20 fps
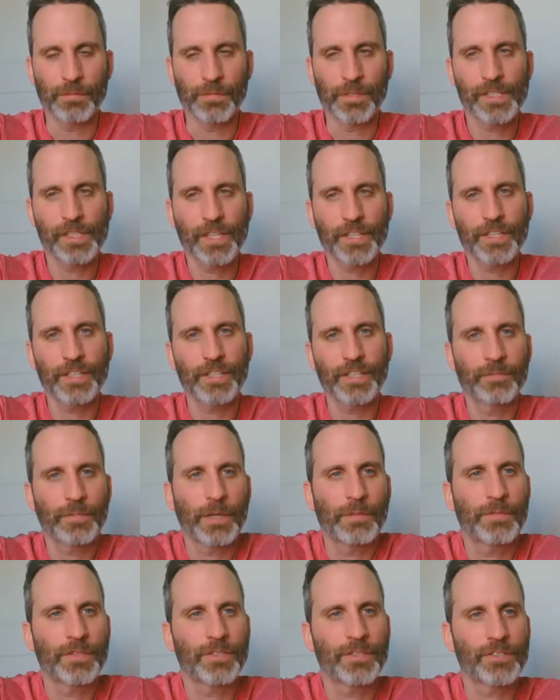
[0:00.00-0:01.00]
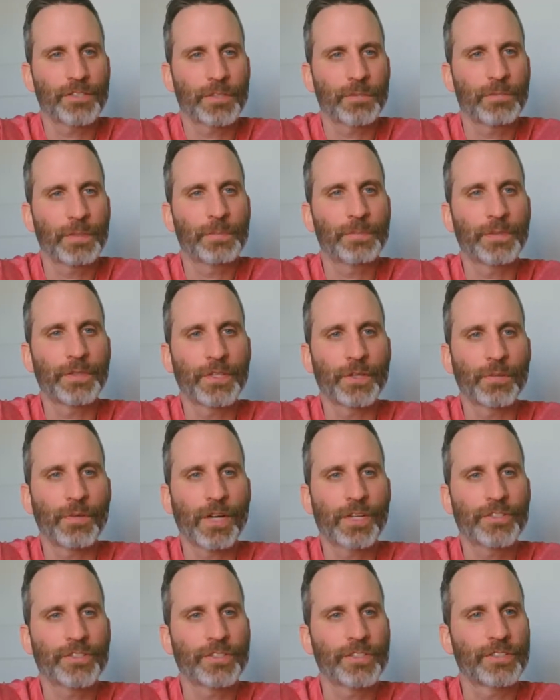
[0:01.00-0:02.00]
Because I think maybe there's some people that
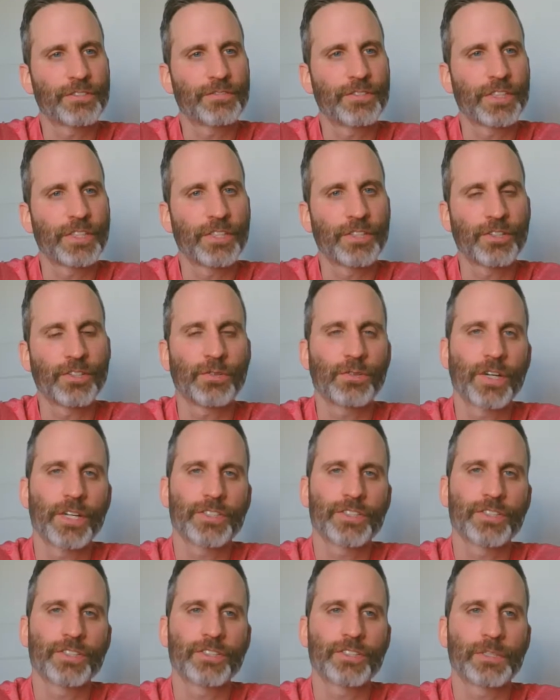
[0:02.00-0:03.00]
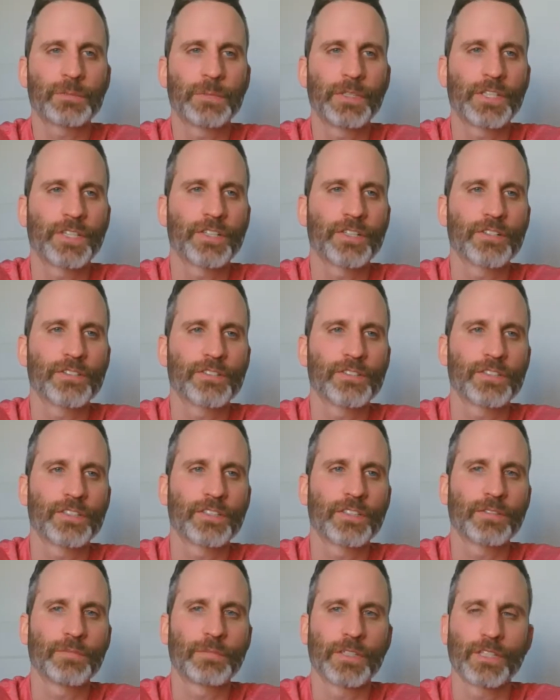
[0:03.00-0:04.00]
watch this video or watch other speakers
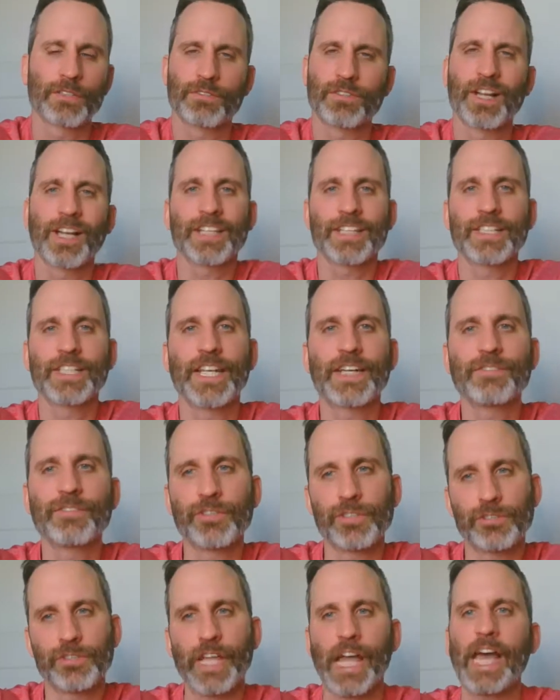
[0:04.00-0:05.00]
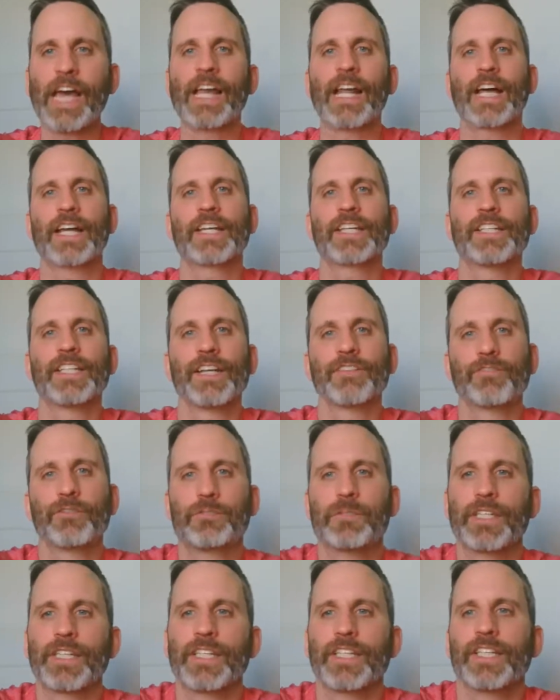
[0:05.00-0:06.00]
and be like, well, I could never do that. I could never
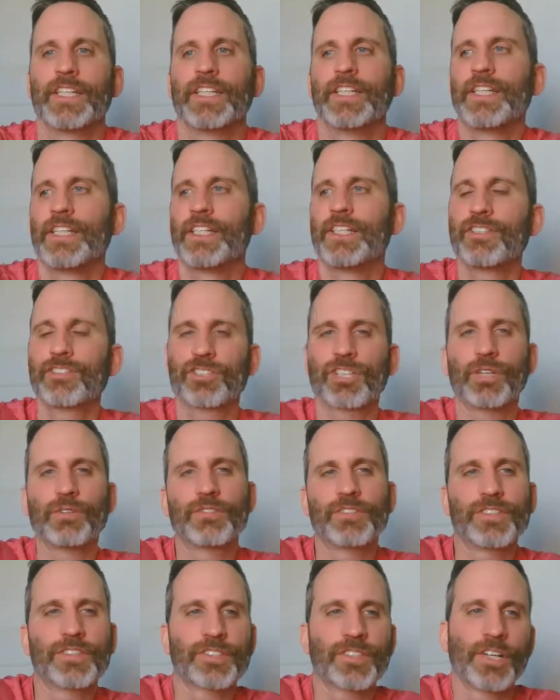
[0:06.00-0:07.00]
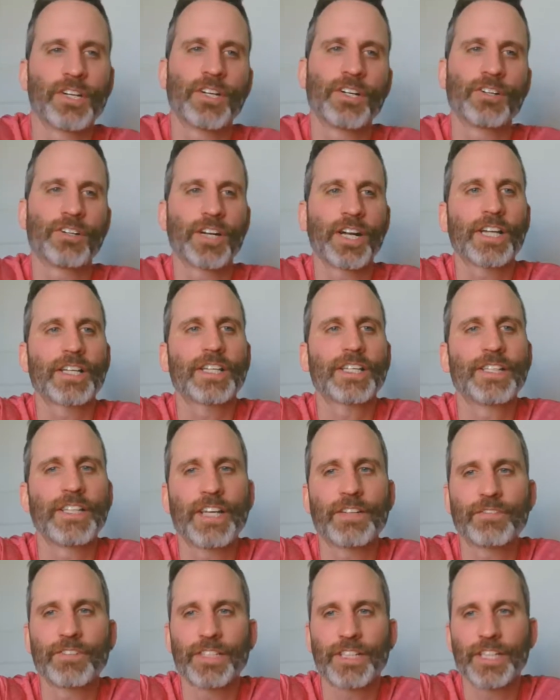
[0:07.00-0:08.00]
be so and so, or I could
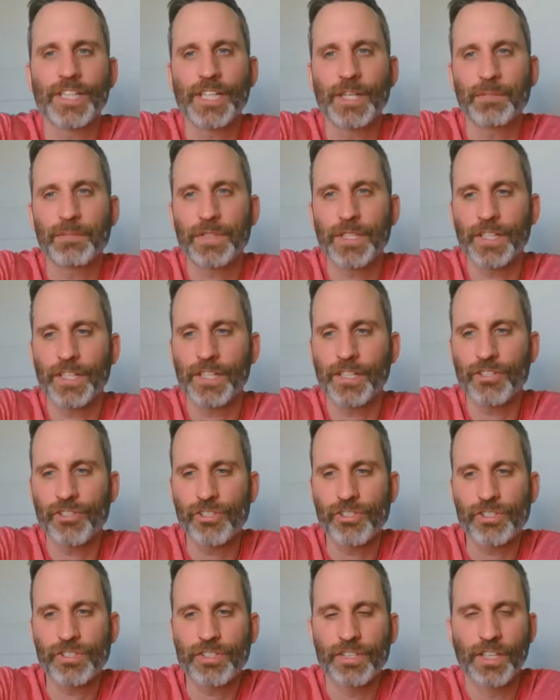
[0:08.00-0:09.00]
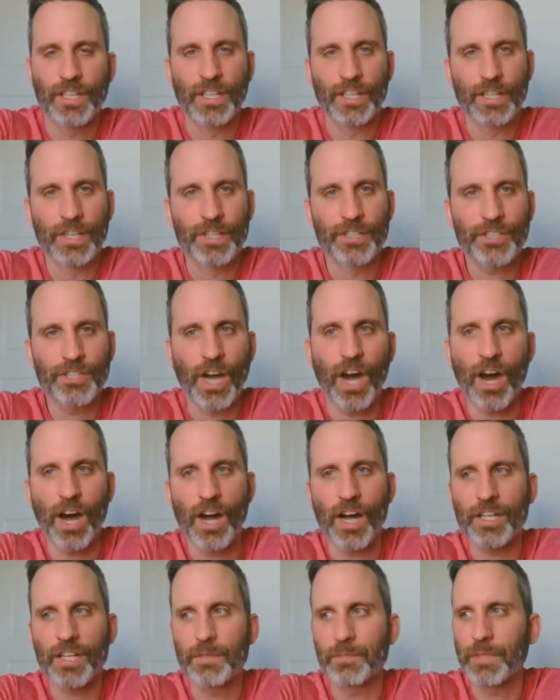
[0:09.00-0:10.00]
never get up there and just
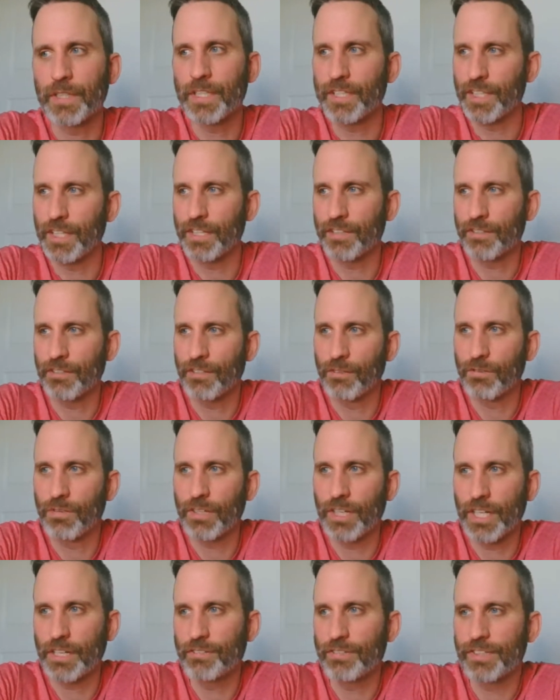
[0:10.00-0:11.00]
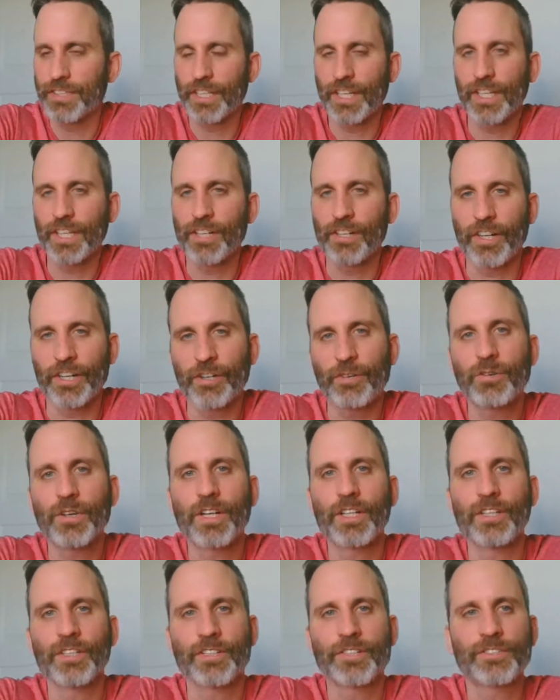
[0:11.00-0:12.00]
talk because I don't know what I would say, or I don't want
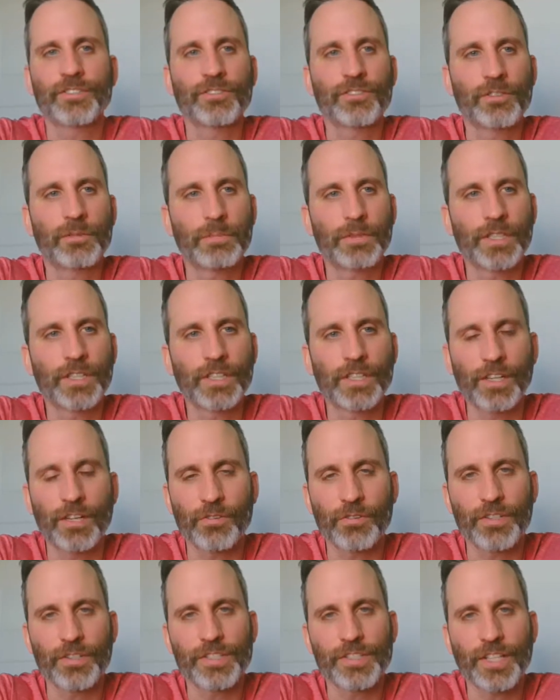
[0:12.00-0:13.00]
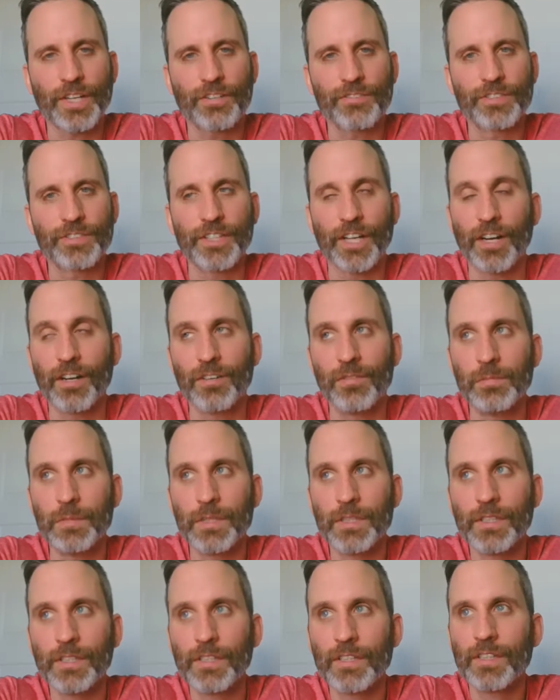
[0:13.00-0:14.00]
to look stupid, or I want to sound
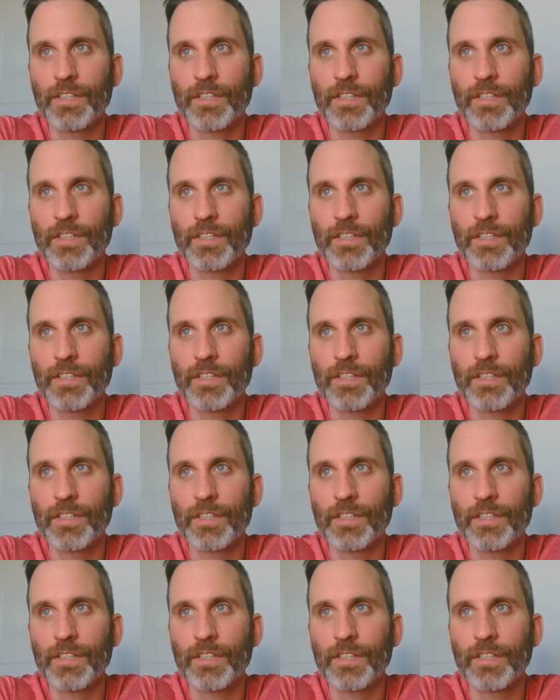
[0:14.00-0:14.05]
dumb.